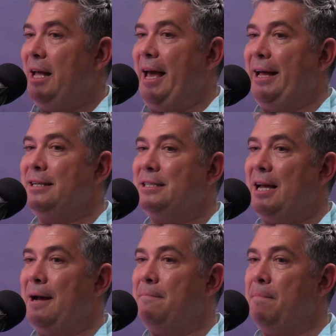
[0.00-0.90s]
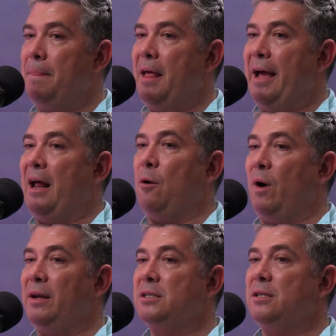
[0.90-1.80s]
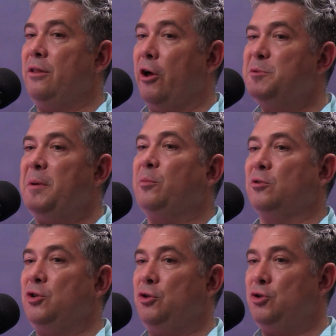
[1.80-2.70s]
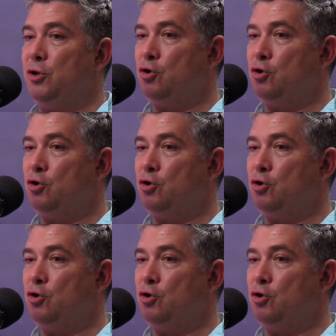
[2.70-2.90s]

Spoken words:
And I want those people to